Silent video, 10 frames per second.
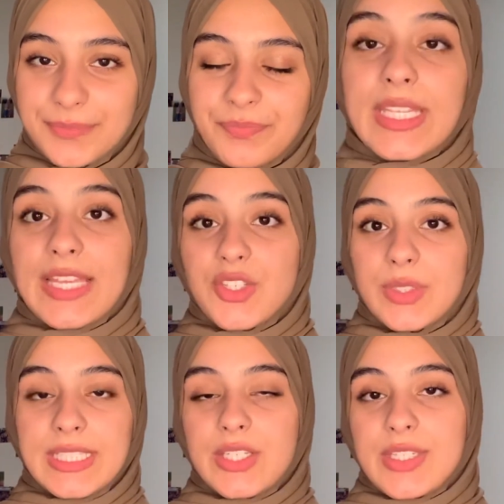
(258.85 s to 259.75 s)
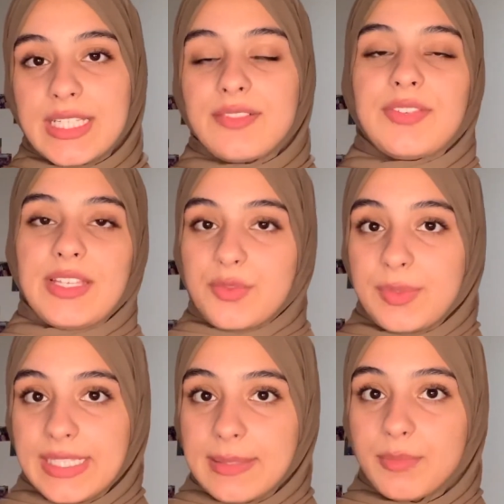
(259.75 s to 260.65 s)
Scheduling yourself is
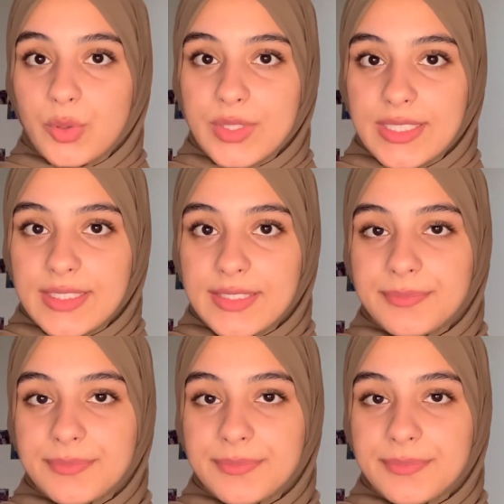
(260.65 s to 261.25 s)
really important.